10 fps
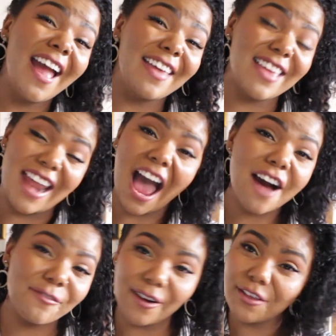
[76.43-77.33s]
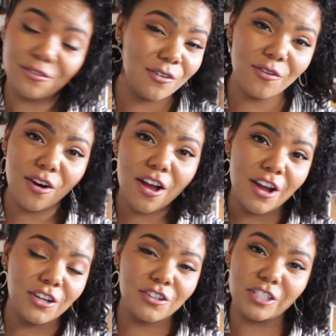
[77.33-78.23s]
and then halfway through
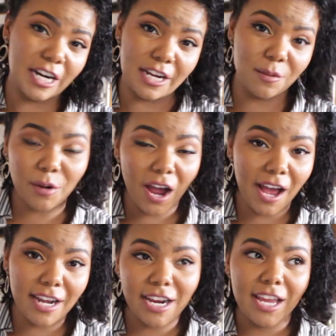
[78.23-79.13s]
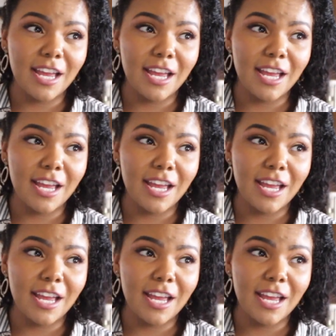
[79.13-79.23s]
your study abroad,